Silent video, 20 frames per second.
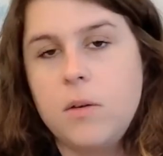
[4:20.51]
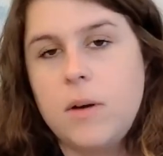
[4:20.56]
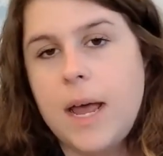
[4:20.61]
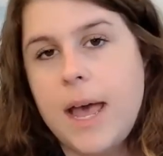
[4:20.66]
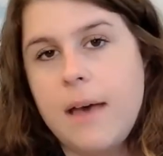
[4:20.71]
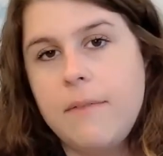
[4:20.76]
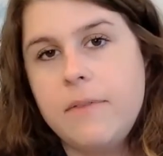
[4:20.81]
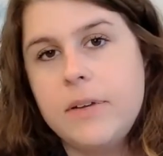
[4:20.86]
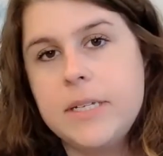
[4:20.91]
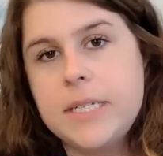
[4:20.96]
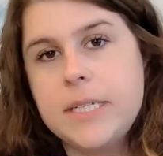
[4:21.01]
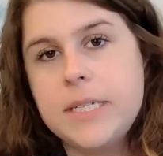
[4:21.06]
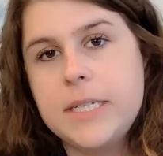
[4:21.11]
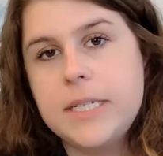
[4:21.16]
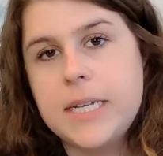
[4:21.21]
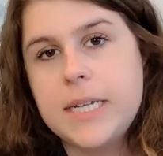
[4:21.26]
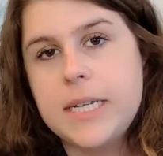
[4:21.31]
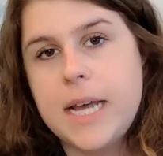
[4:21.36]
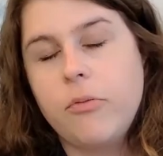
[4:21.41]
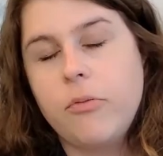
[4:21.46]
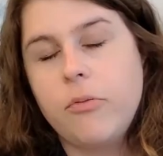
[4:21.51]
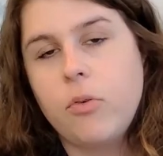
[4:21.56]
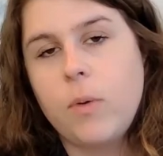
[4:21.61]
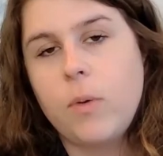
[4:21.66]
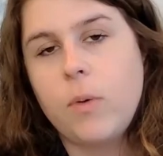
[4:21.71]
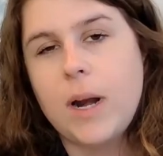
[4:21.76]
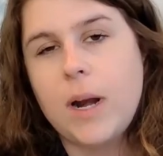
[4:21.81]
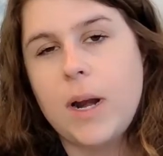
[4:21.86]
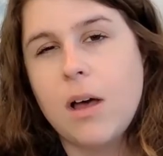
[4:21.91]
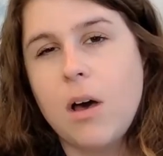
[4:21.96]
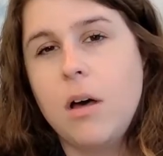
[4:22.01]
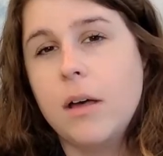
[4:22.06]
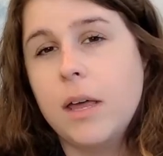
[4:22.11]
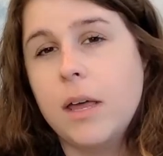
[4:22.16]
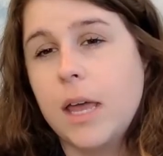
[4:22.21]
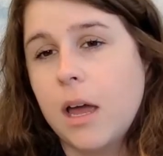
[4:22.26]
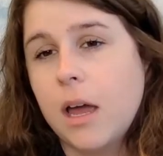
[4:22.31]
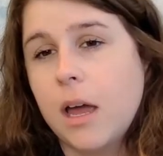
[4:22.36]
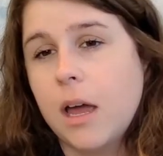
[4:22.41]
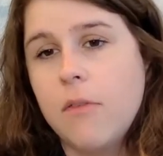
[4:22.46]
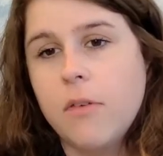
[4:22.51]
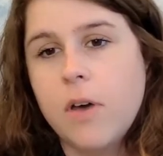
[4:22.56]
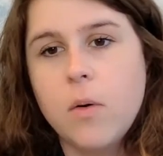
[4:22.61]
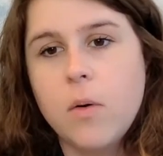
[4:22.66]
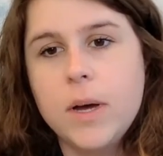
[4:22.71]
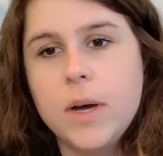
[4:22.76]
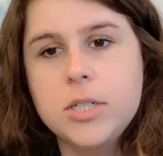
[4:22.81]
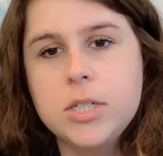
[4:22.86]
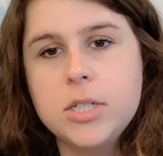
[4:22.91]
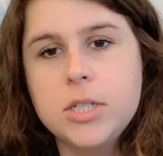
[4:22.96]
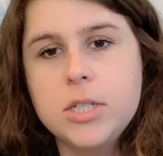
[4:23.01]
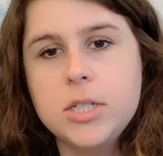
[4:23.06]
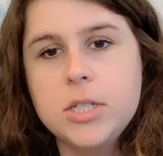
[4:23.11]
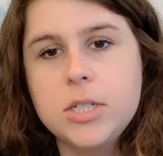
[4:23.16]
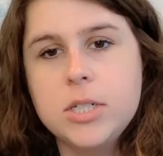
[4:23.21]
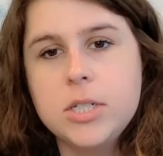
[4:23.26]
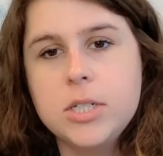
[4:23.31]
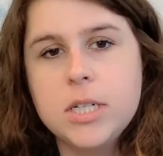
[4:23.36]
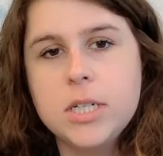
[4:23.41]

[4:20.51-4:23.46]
I have a tab for what I call kickoff call questions.